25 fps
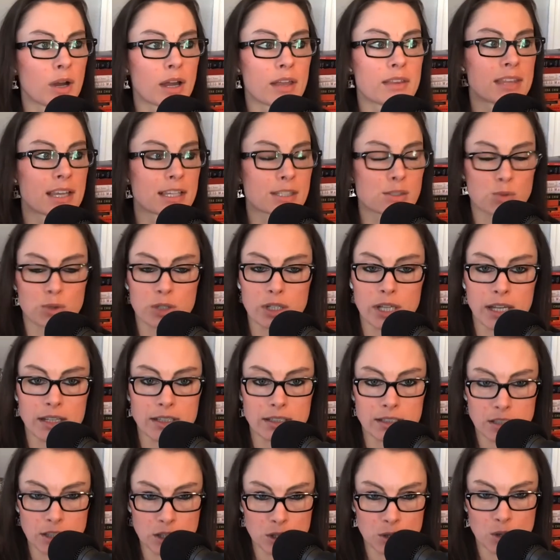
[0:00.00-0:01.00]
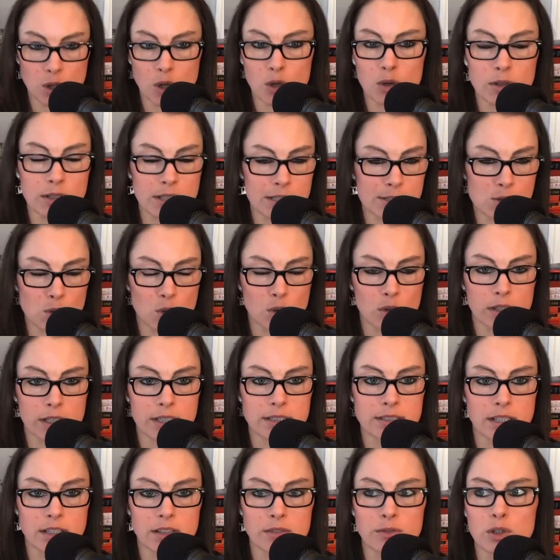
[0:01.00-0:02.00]
That's where you had historically a
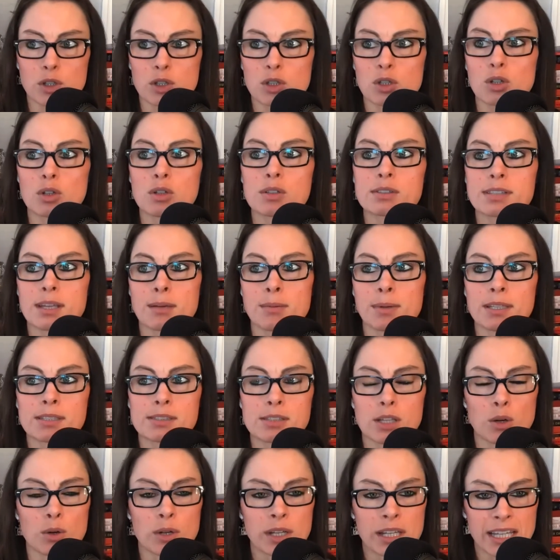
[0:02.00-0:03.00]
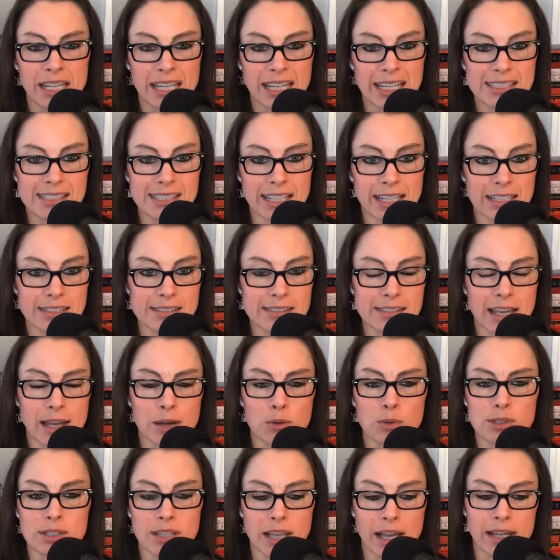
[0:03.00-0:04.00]
ton of verticals. I mean, so
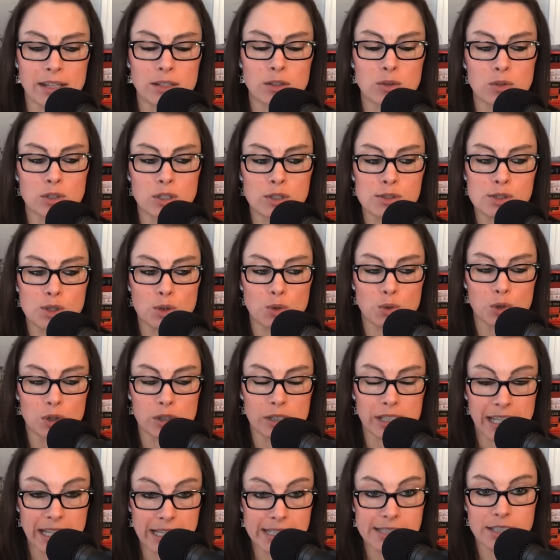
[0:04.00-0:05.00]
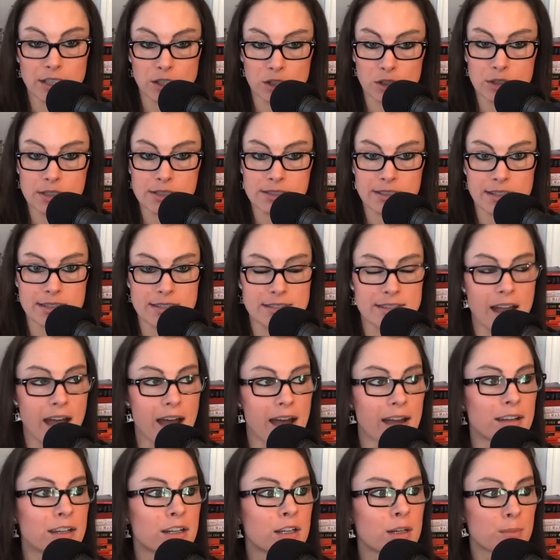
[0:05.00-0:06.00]
I don't use the word easier because it's
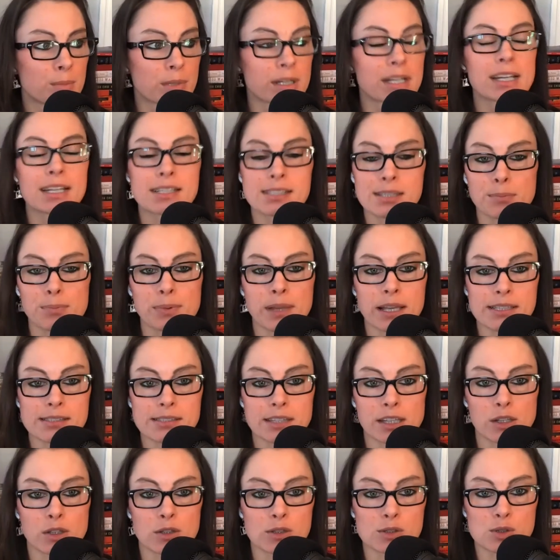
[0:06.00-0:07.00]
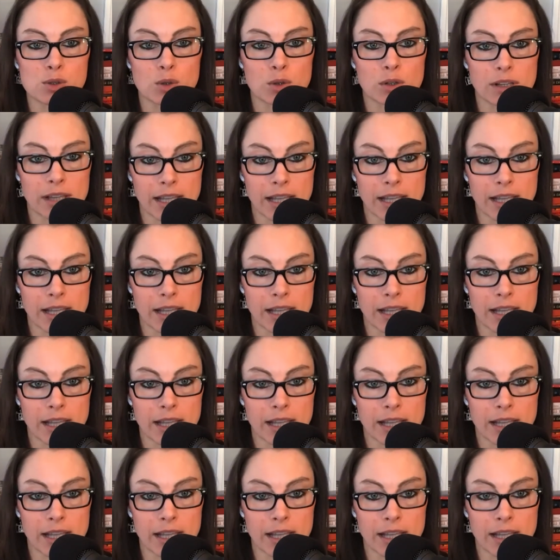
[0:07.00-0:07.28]
not, but it is a place that you can sort of